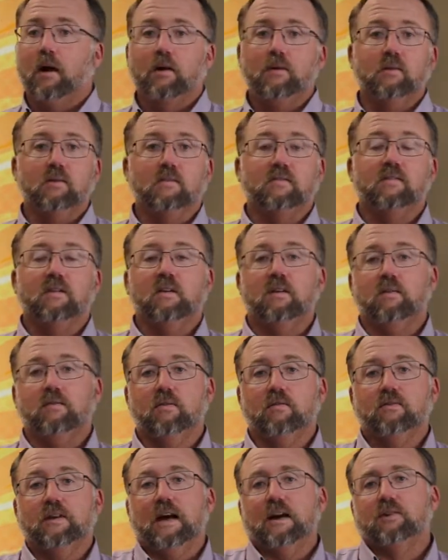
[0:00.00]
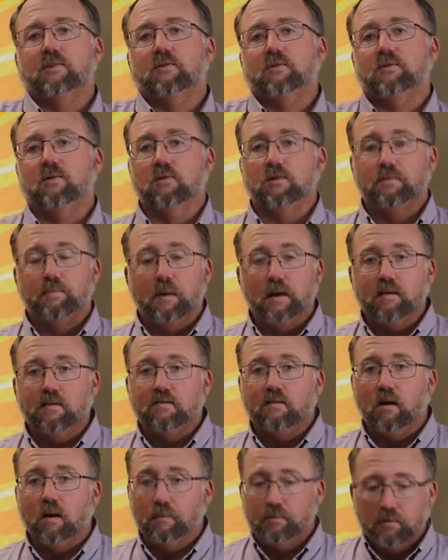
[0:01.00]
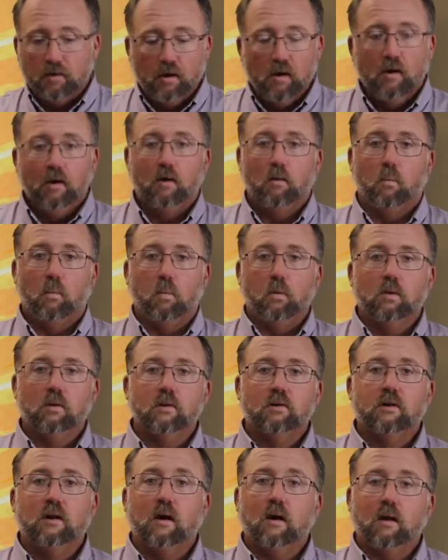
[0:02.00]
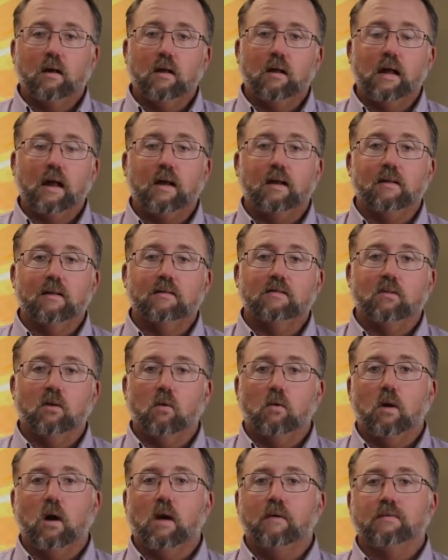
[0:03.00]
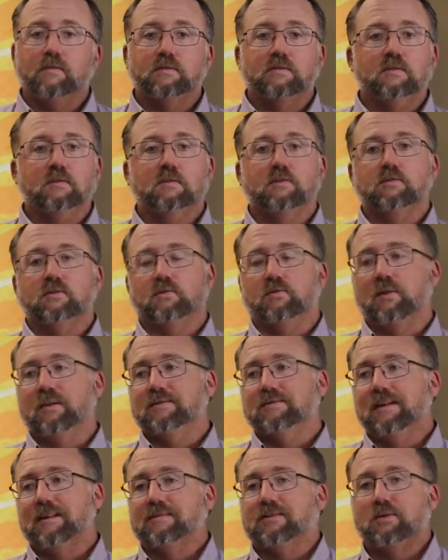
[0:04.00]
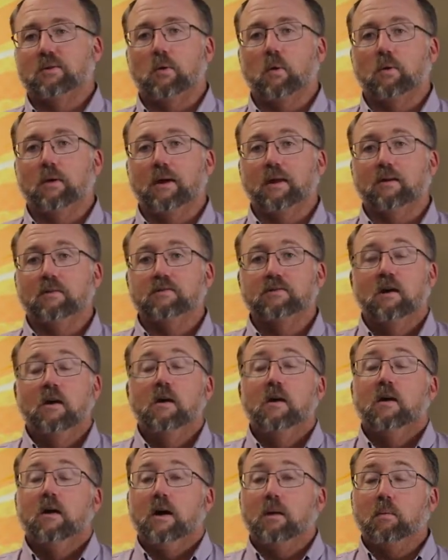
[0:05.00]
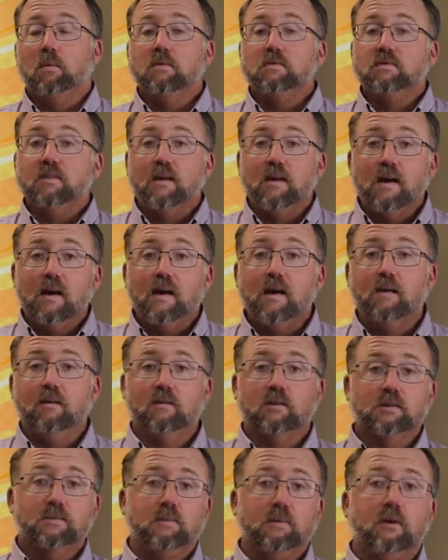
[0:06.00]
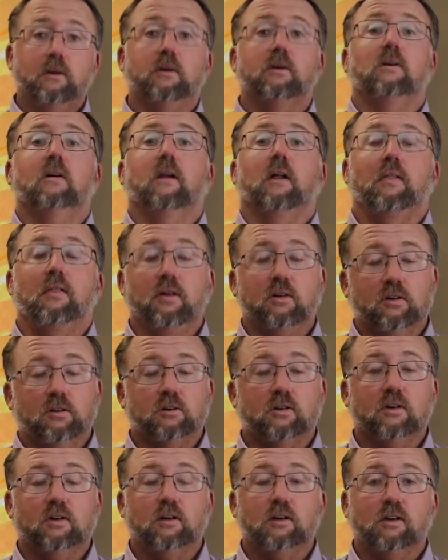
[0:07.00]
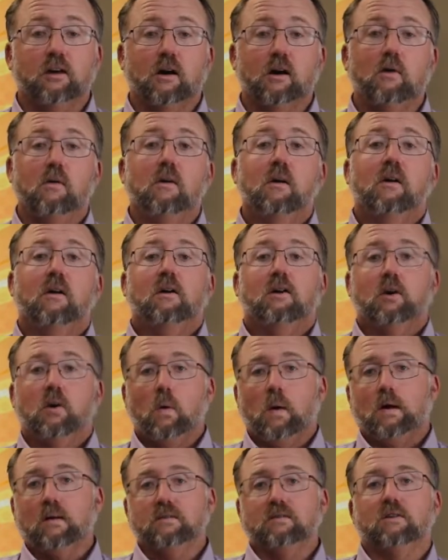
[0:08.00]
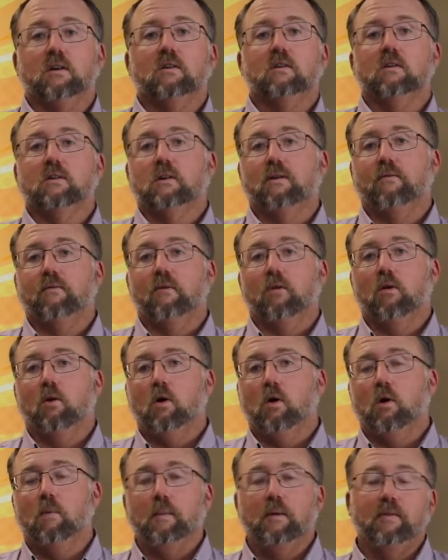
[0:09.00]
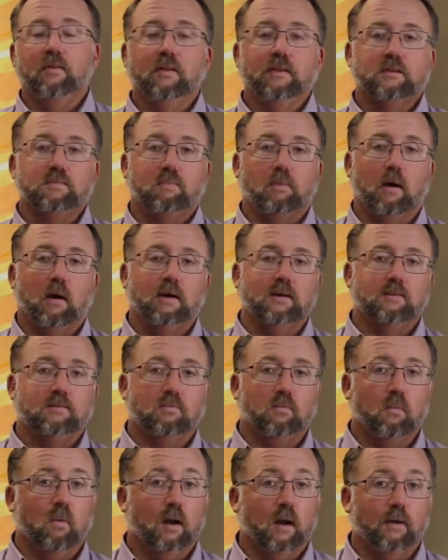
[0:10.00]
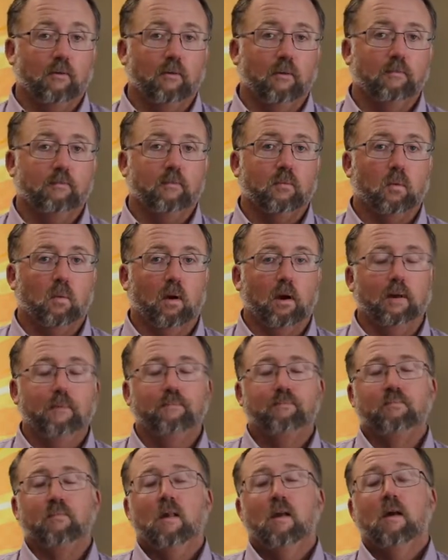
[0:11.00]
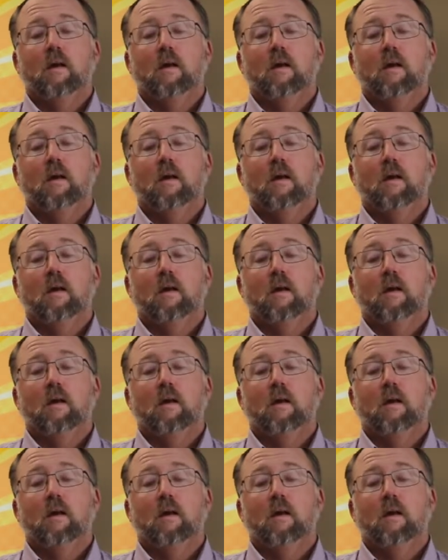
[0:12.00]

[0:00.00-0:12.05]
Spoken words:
You'll send us your tax returns, pay stubs. We'll look at it as loan officers or transaction coordinators. And we'll say, hey, it looks pretty good. I think you're good to go. Go out and start looking for a home at this price, whatever, right?